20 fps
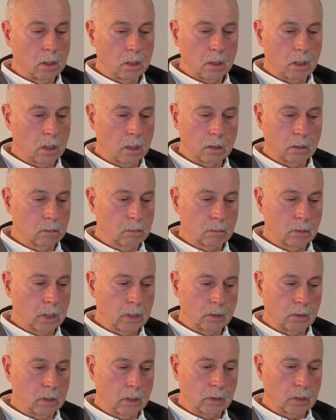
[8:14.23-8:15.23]
and
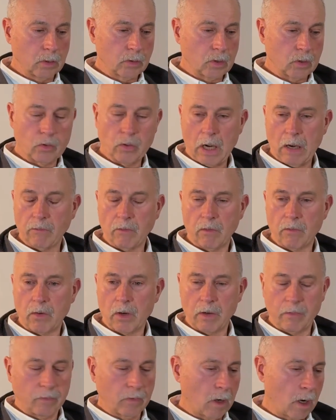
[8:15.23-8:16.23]
it doesn't travel
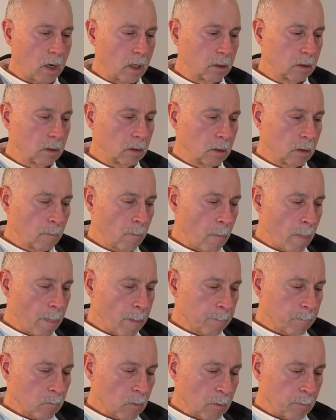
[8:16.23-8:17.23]
very far.
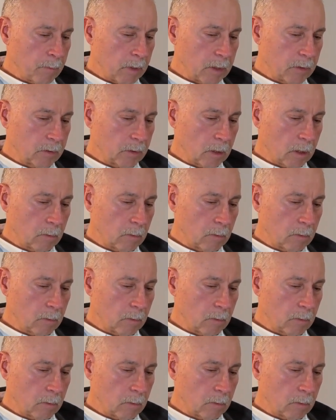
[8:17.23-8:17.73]
But